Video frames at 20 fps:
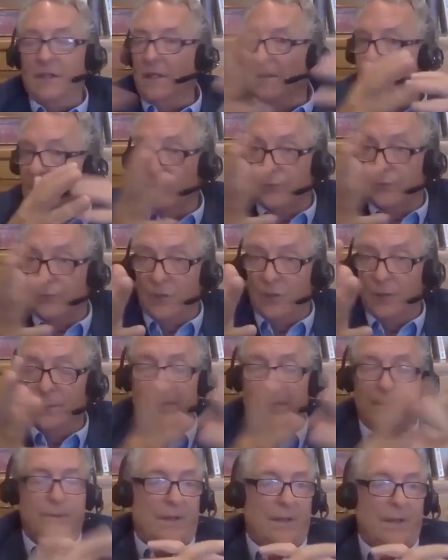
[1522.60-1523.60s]
group
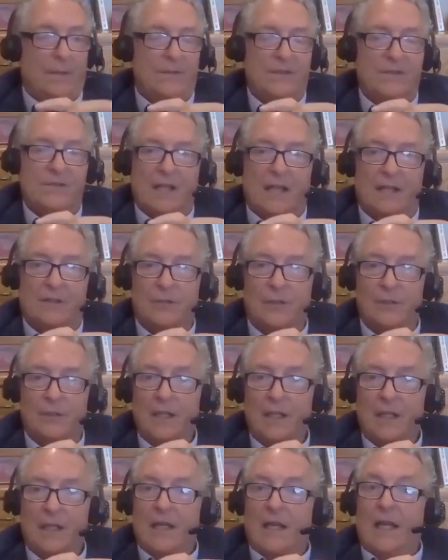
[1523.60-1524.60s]
in the public sector,
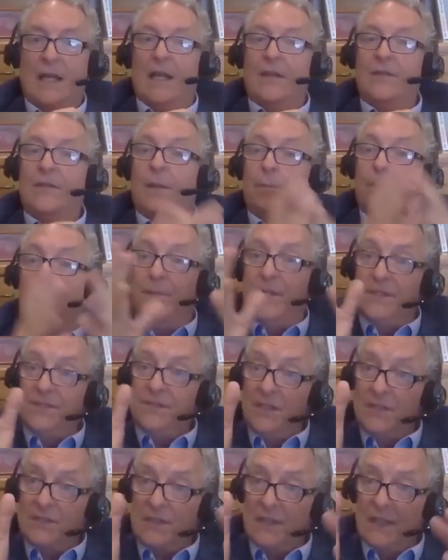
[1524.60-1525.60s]
the
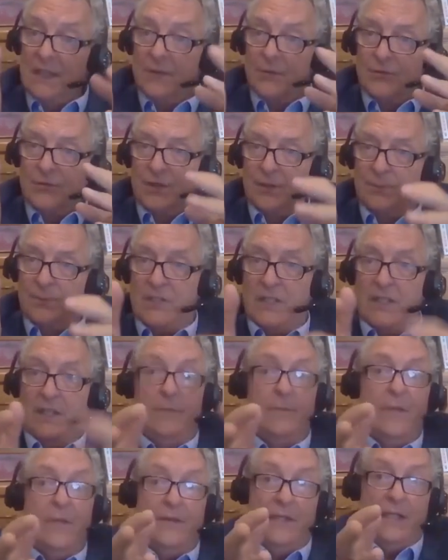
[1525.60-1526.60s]
business leadership
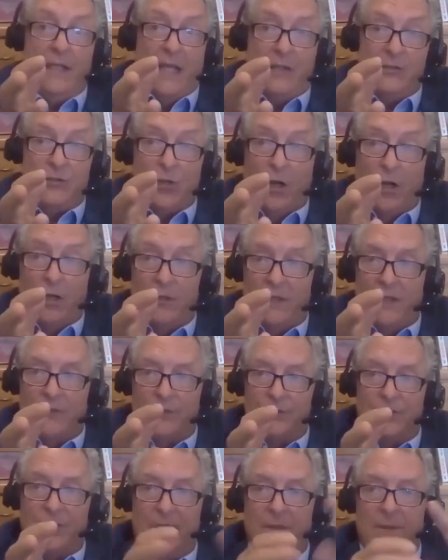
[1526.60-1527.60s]
team and the HR
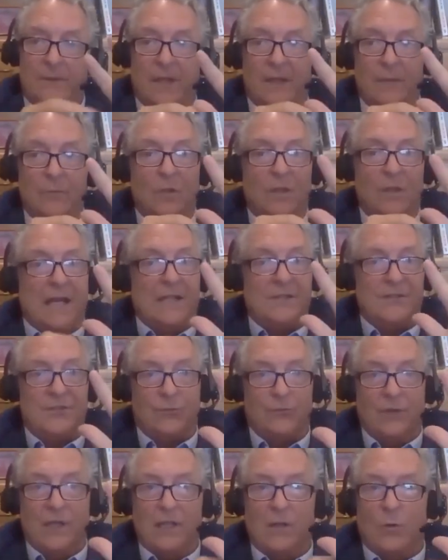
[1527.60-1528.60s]
leadership team will ask
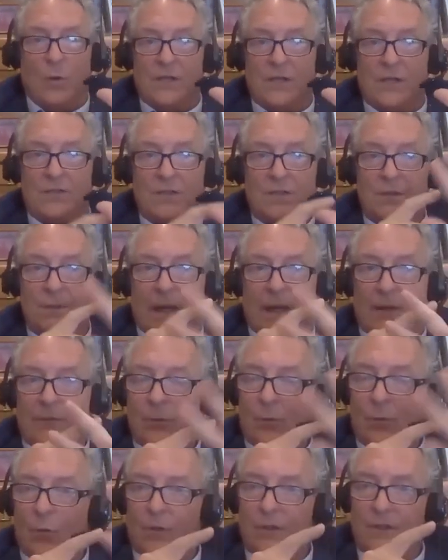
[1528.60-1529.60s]
3 questions about
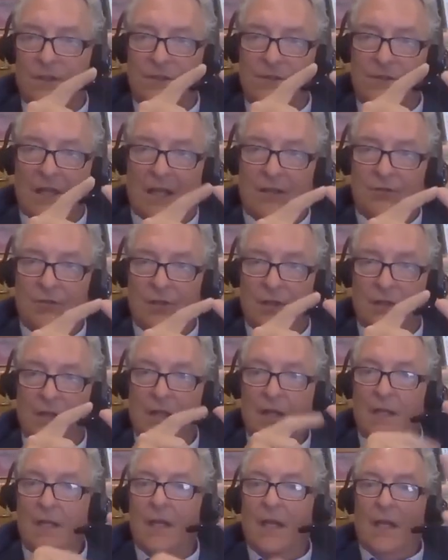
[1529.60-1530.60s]
their organization.
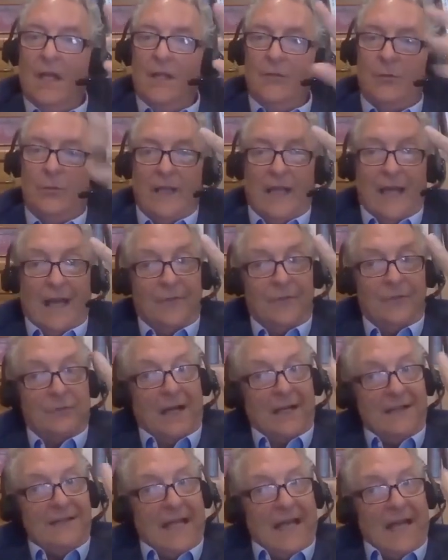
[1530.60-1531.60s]
Do we have the
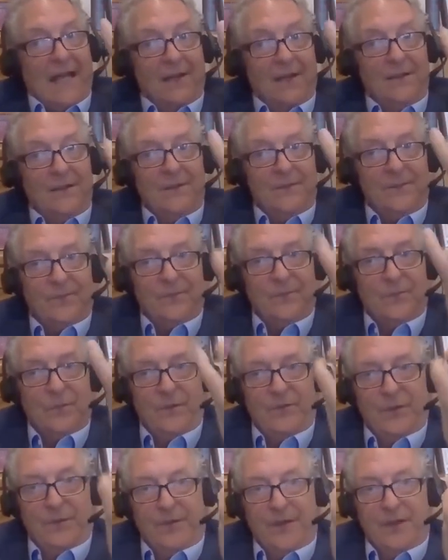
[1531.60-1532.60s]
right talent?
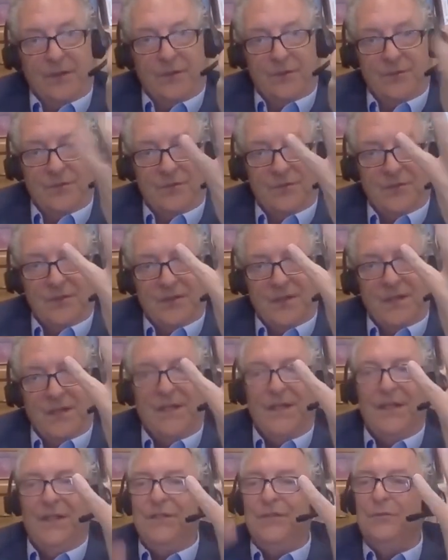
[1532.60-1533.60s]
Move your fingers.
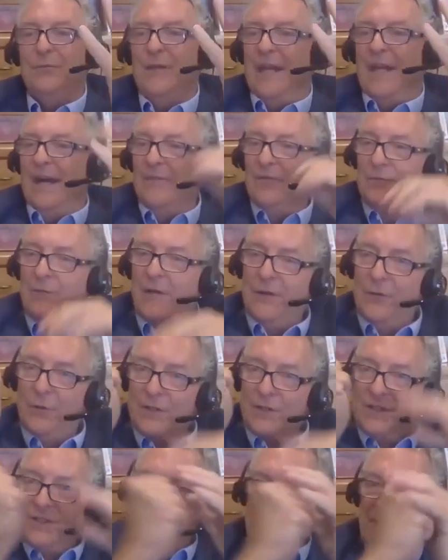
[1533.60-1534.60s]
Do we have the right
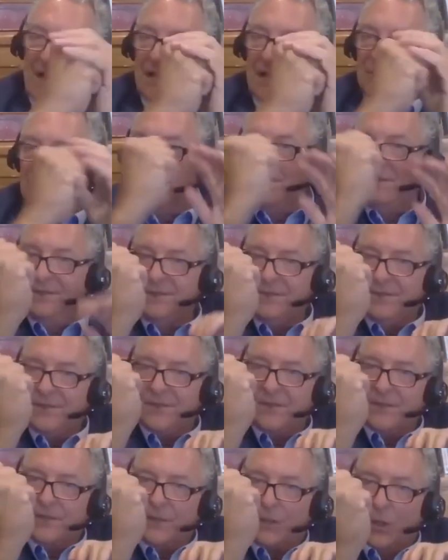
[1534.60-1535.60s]
organization,
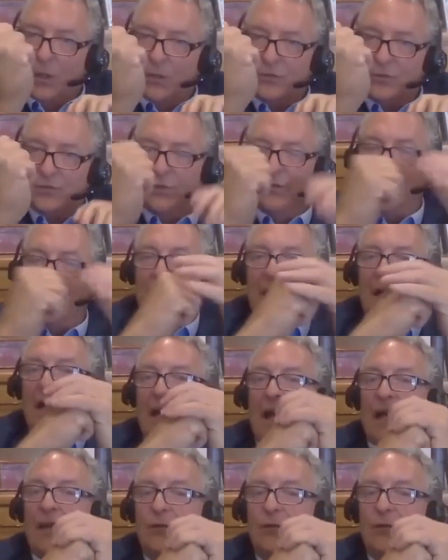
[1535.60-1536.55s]
the culture, and do